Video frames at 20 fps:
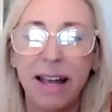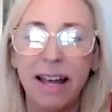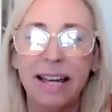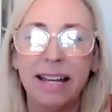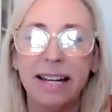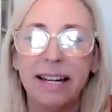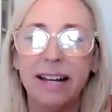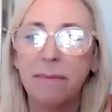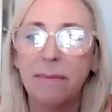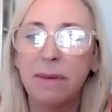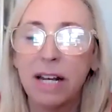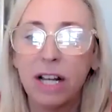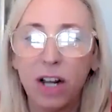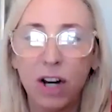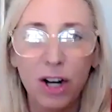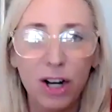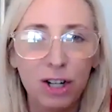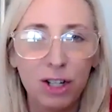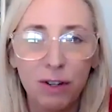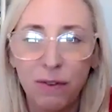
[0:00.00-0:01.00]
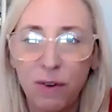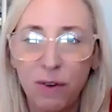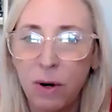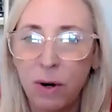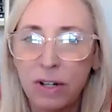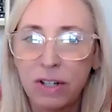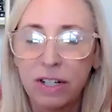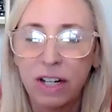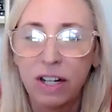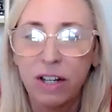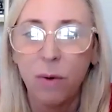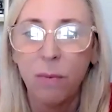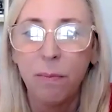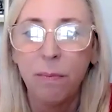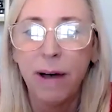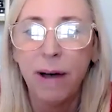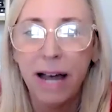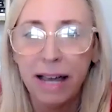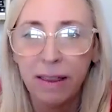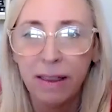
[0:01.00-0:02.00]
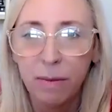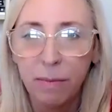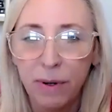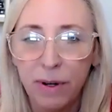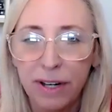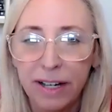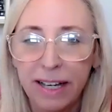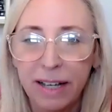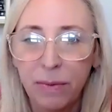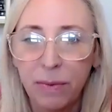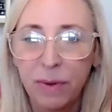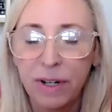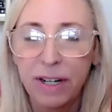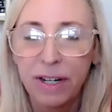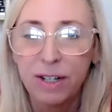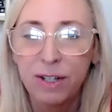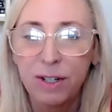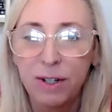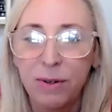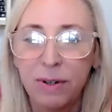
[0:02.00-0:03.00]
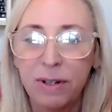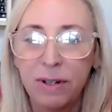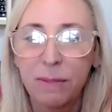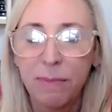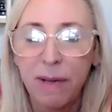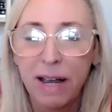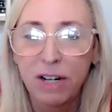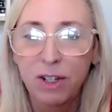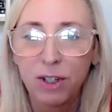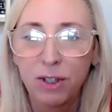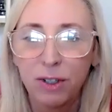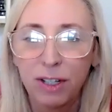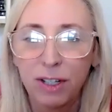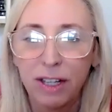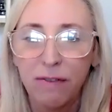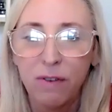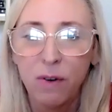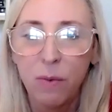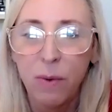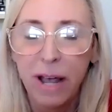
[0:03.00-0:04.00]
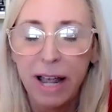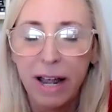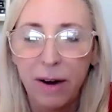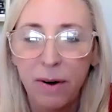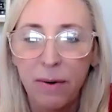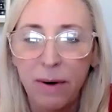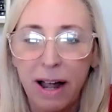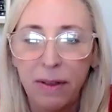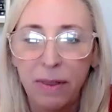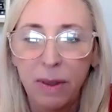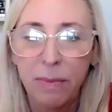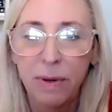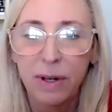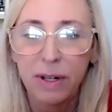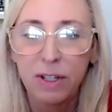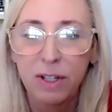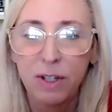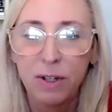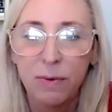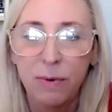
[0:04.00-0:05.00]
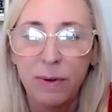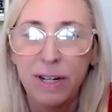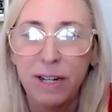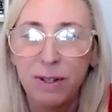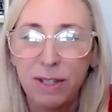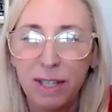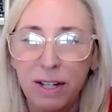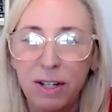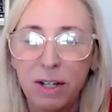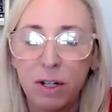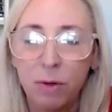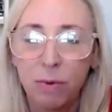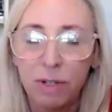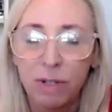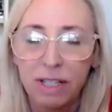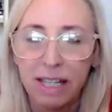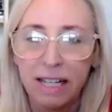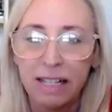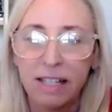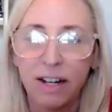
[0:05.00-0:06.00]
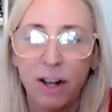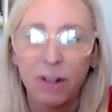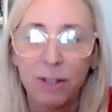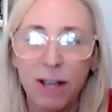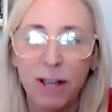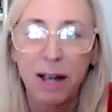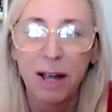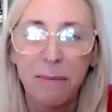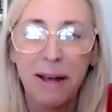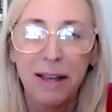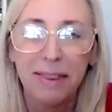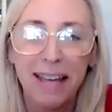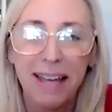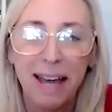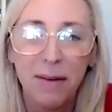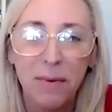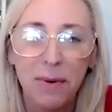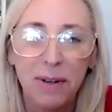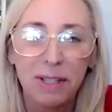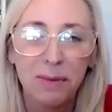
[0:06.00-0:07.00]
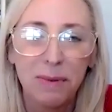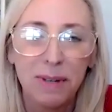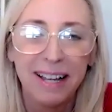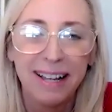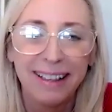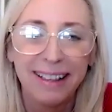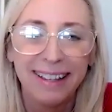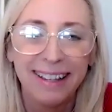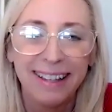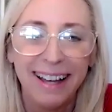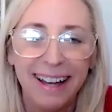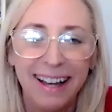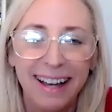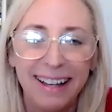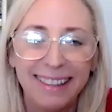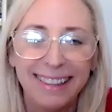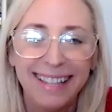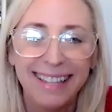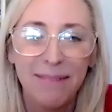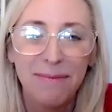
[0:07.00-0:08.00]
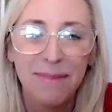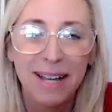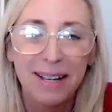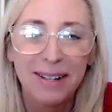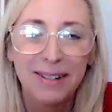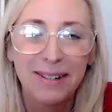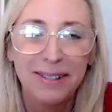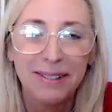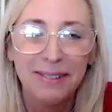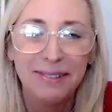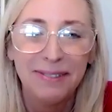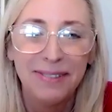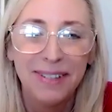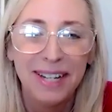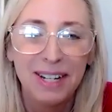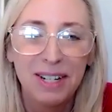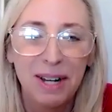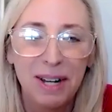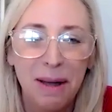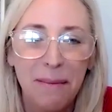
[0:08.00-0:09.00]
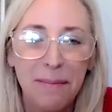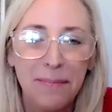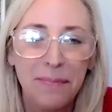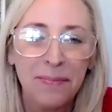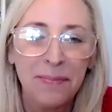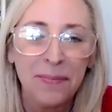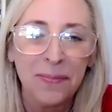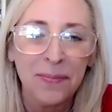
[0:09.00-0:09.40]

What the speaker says: And I'm going to encourage you, of course, to go buy the book. And we're going to do a special giveaway around the book too, when you send in your receipts. And I'll talk about that once we let Michael finish up.